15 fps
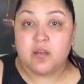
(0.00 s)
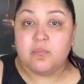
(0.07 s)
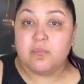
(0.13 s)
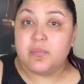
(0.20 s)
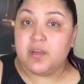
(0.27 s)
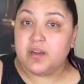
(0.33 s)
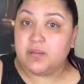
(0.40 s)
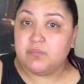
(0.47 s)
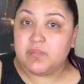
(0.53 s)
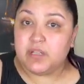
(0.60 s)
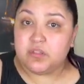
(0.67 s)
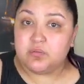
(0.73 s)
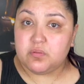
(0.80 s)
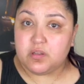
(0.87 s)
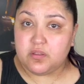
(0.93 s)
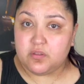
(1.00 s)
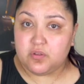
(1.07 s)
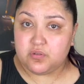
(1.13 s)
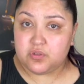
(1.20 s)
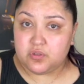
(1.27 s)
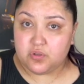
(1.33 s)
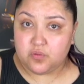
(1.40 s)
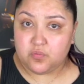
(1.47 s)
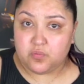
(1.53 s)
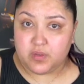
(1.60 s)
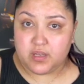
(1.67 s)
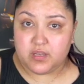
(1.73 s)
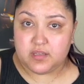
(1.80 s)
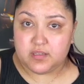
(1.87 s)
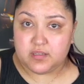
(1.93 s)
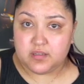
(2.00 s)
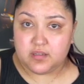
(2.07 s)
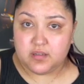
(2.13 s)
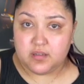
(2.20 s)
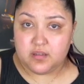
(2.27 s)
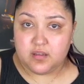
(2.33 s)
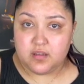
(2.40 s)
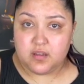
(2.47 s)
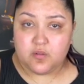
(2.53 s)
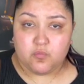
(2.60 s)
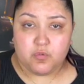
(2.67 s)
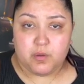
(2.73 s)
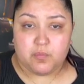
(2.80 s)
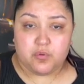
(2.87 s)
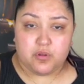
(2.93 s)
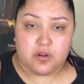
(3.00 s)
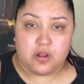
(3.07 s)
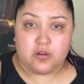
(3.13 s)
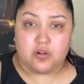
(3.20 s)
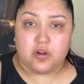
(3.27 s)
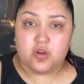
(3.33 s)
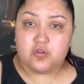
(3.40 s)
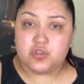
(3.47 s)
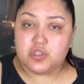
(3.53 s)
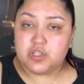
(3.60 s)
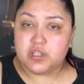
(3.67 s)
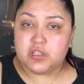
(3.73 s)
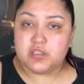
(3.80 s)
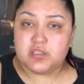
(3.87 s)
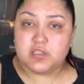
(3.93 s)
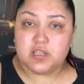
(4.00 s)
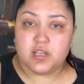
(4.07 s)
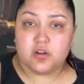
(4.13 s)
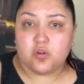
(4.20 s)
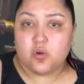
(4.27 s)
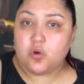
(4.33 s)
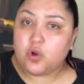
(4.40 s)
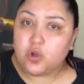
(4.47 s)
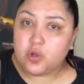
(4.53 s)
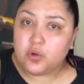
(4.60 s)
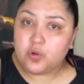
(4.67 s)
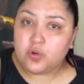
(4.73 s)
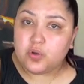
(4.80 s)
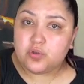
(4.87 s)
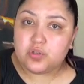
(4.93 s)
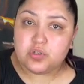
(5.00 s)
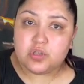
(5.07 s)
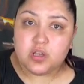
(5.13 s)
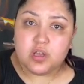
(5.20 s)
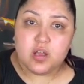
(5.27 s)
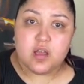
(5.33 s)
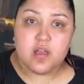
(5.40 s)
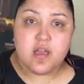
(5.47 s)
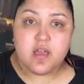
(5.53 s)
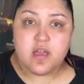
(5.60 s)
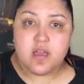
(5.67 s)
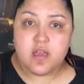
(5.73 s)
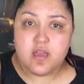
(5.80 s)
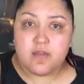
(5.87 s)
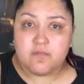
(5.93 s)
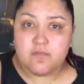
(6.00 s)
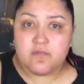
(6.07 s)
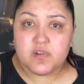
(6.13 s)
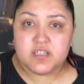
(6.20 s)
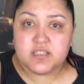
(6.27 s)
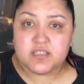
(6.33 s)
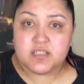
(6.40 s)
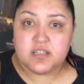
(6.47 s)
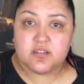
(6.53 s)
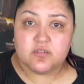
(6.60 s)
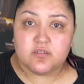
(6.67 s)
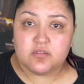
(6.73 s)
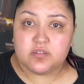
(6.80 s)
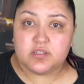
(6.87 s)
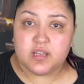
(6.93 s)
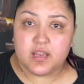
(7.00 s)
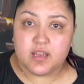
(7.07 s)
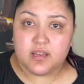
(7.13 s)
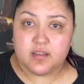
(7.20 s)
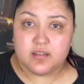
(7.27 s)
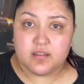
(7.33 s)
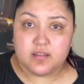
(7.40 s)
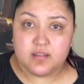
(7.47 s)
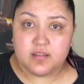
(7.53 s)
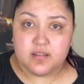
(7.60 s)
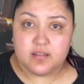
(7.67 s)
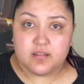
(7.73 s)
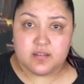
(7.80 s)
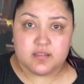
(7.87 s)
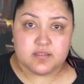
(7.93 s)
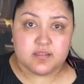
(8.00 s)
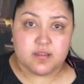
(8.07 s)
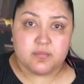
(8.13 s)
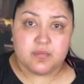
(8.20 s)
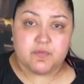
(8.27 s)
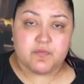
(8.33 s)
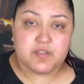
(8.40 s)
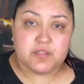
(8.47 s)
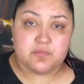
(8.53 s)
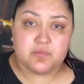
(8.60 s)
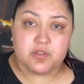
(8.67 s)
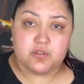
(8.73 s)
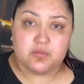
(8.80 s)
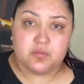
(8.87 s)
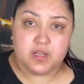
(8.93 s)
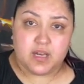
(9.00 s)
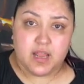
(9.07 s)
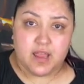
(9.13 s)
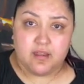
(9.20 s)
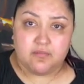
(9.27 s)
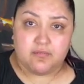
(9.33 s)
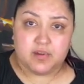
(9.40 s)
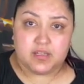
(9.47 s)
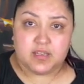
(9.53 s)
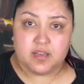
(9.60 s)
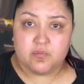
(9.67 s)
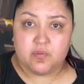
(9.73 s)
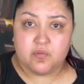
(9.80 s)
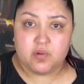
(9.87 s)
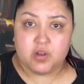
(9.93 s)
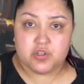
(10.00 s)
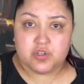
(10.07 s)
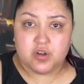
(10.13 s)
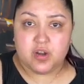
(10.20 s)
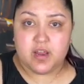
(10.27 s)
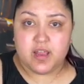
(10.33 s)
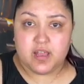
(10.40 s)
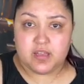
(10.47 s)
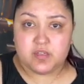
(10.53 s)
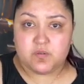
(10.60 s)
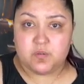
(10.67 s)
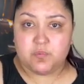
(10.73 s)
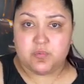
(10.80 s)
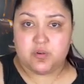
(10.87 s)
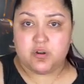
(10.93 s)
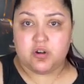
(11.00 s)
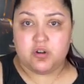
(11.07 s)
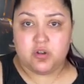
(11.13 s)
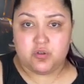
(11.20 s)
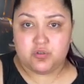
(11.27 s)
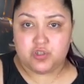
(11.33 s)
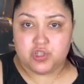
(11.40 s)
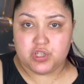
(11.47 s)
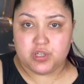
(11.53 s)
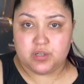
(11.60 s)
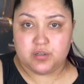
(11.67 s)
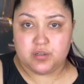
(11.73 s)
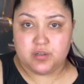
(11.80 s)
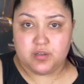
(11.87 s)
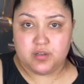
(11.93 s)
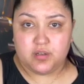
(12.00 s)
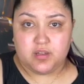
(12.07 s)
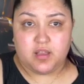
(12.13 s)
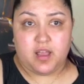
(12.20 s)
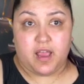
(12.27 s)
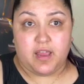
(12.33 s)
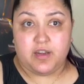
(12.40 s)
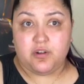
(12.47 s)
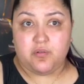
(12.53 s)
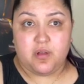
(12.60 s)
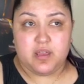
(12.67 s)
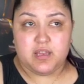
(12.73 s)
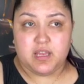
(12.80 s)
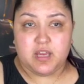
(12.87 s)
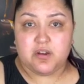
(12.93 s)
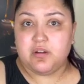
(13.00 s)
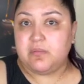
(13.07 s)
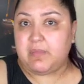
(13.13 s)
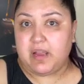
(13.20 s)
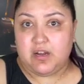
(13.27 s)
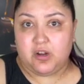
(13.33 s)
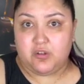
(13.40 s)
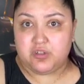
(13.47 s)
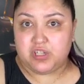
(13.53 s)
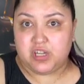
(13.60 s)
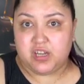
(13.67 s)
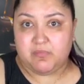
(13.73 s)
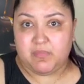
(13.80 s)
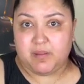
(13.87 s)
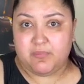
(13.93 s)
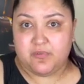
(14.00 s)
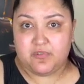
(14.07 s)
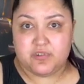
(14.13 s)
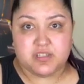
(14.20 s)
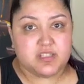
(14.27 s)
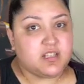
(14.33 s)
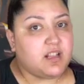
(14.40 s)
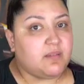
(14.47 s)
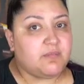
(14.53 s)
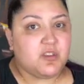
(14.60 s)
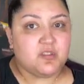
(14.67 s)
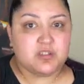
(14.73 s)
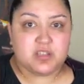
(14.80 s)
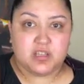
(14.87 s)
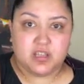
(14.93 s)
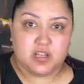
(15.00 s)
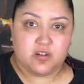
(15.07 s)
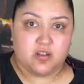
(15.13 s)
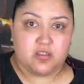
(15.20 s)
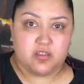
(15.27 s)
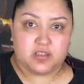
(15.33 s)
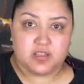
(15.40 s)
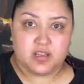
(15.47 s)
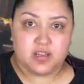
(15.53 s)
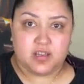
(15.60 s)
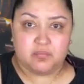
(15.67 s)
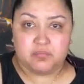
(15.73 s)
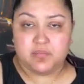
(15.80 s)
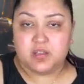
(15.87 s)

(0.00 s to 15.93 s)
But in between those 2 weeks, we put on lotions and oils every single day. Some of us, we do it every time we wash our hands, we put our lotion. I know I carry my lotion in my purse and I'm using it all the time.